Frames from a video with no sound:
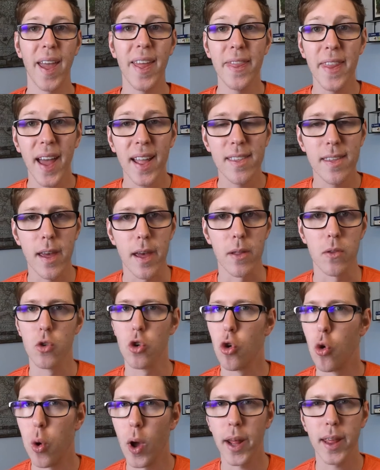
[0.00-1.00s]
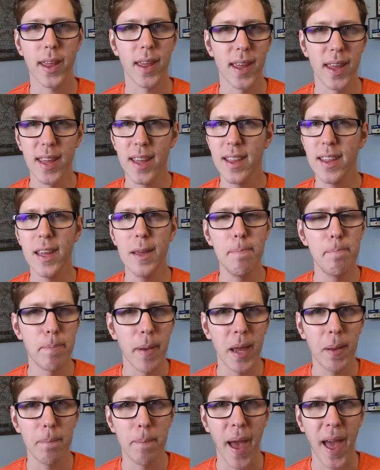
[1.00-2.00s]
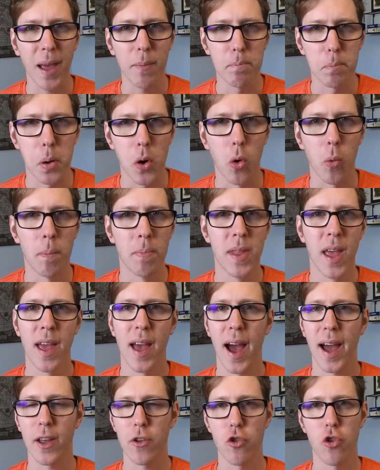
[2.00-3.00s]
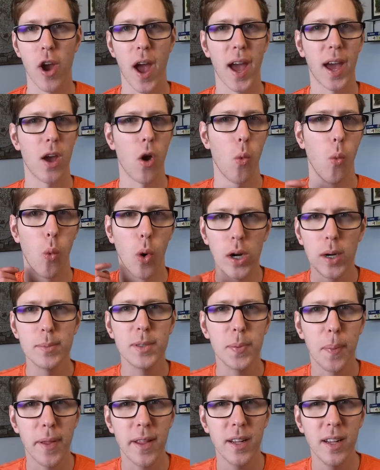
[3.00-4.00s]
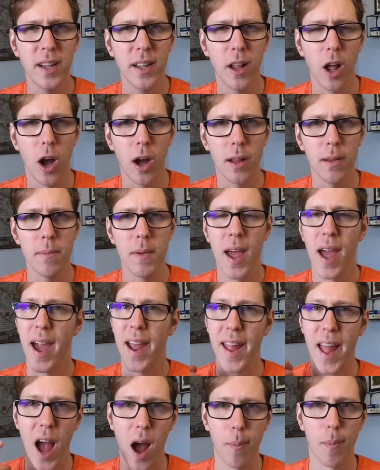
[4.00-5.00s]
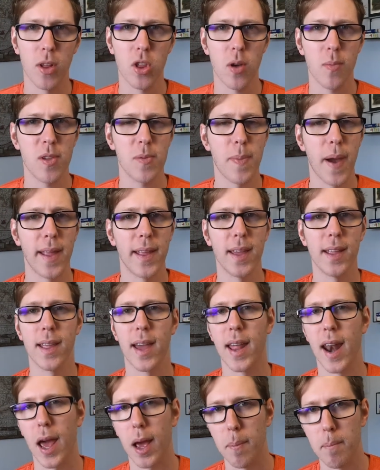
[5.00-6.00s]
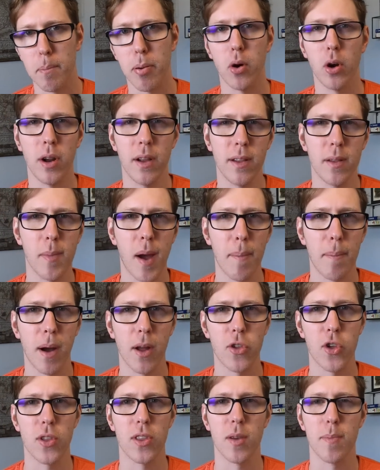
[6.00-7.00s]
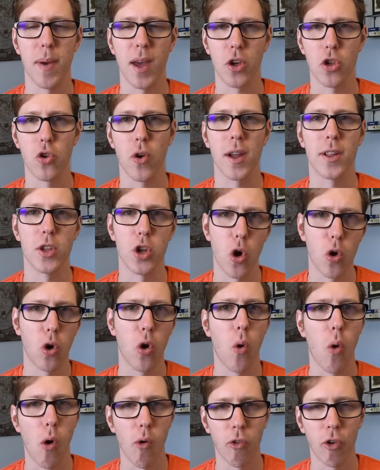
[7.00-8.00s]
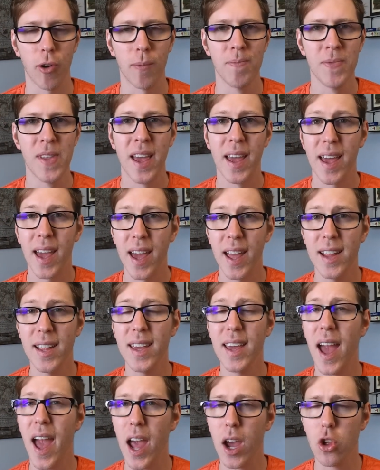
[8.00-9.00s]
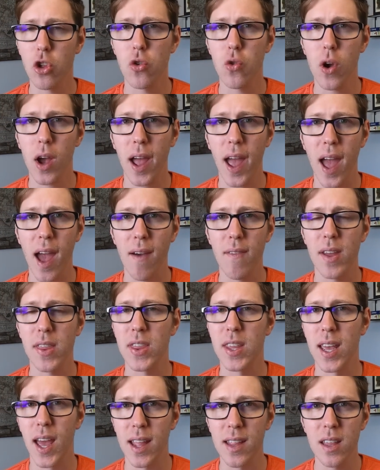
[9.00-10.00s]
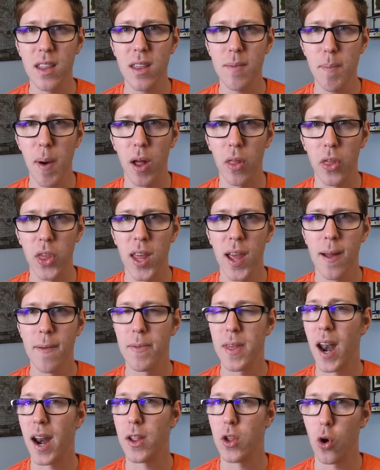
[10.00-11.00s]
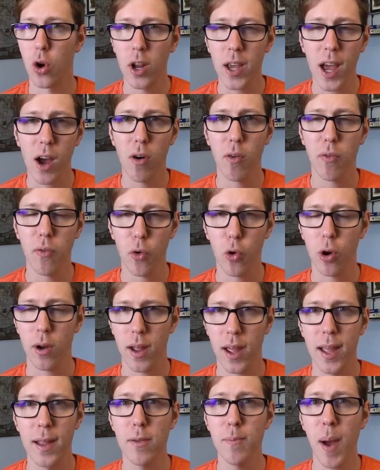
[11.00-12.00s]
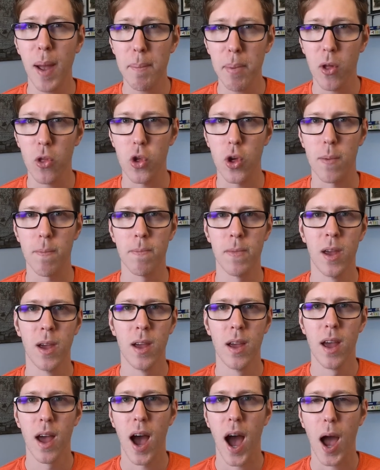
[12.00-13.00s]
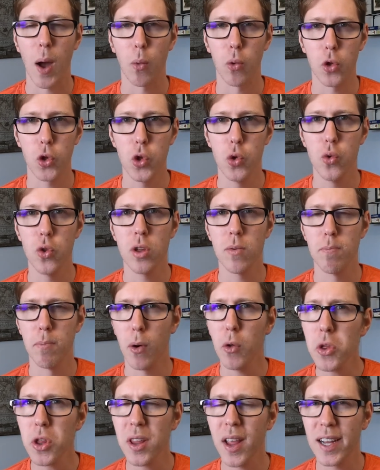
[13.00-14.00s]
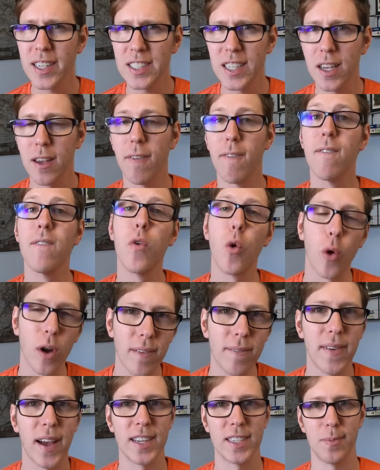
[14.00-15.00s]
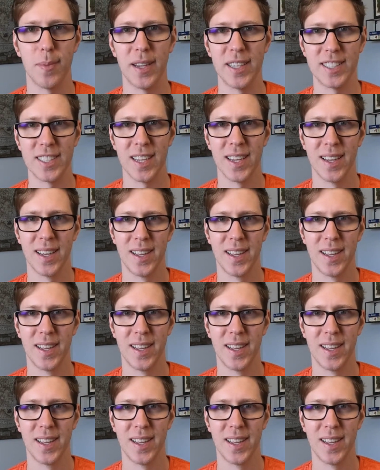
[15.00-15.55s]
And that's it. Quick, easy, bing, bang, boom. I can track what I'm spending it on and how much I'm spending, and I can put it into my budget to make sure I don't go over. Any extra I have at the end of the month that I don't account for in my budget, I will use most likely for investments.